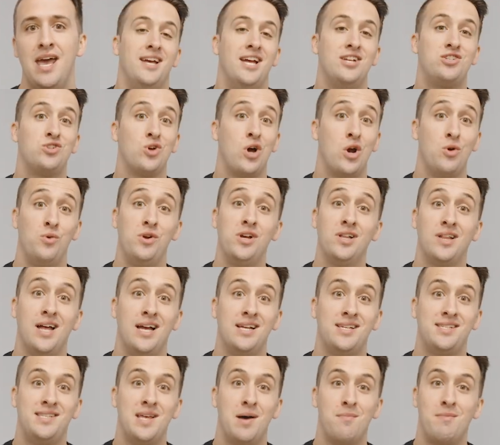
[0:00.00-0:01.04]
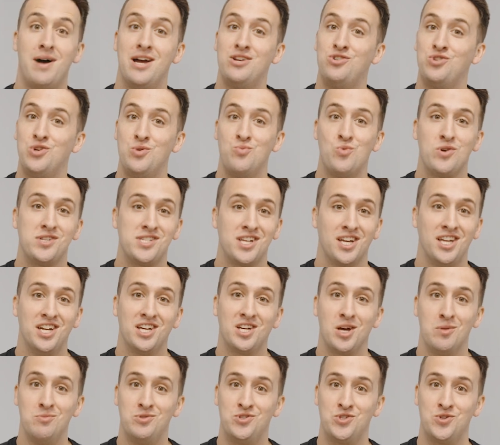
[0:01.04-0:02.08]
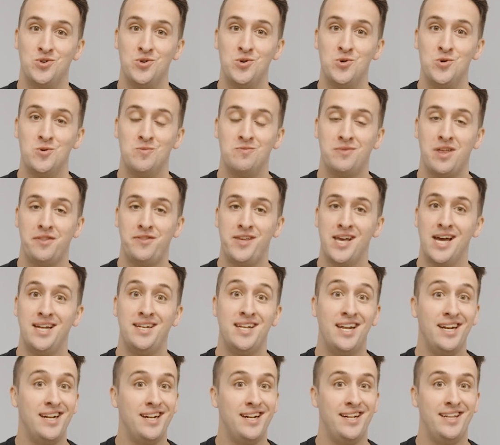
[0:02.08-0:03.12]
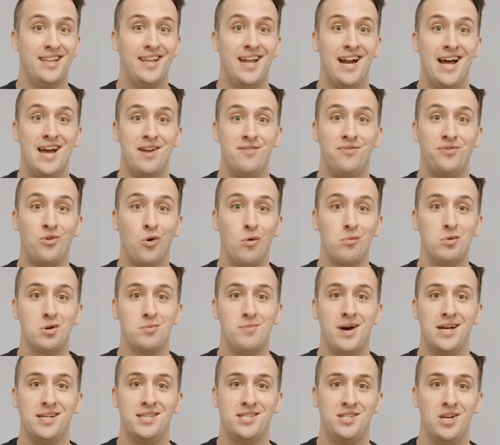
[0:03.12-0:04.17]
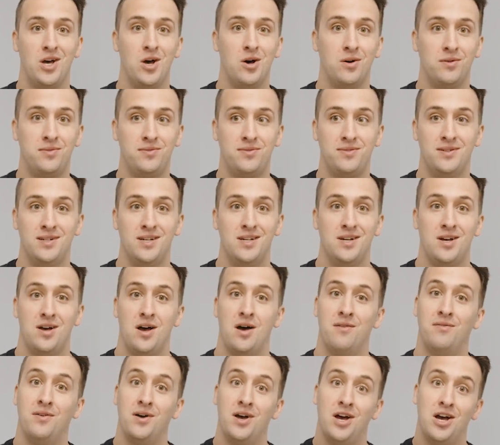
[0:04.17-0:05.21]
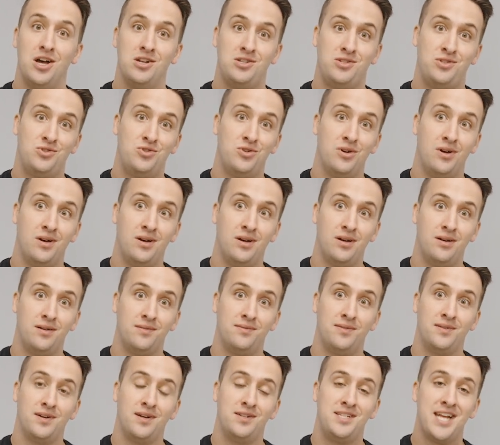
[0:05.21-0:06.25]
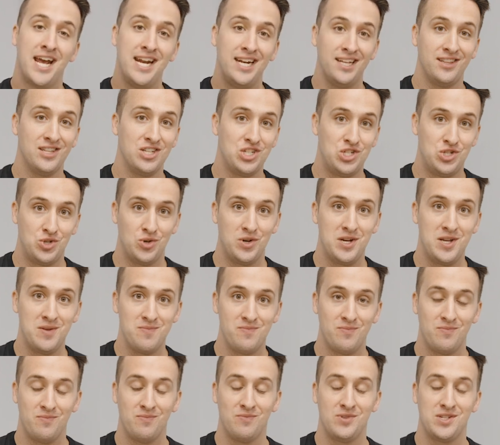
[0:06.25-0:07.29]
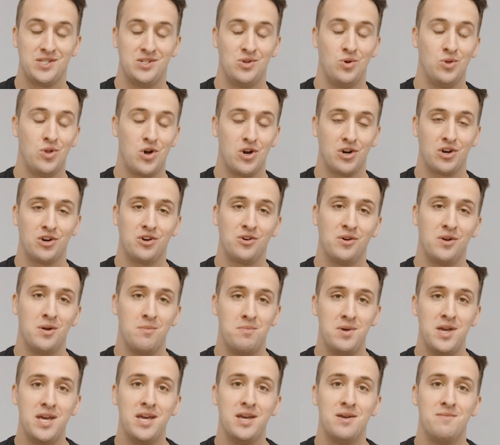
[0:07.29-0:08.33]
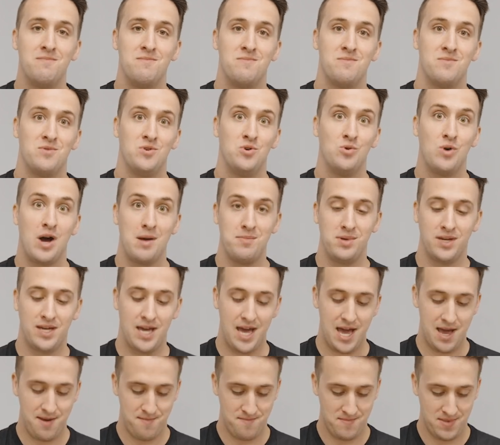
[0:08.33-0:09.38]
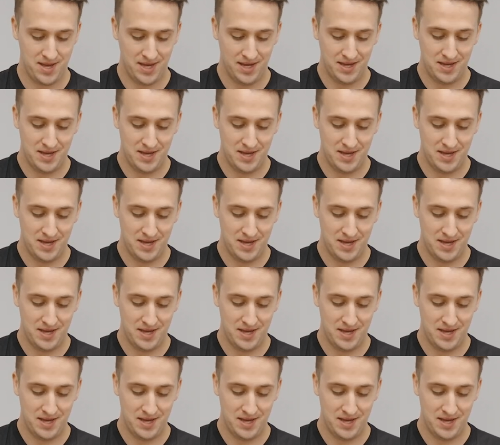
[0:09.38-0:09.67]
And so I realized that my dream wasn't going to come true, that the identity that I had formed to myself of attaining this dream was no longer going to be who I became.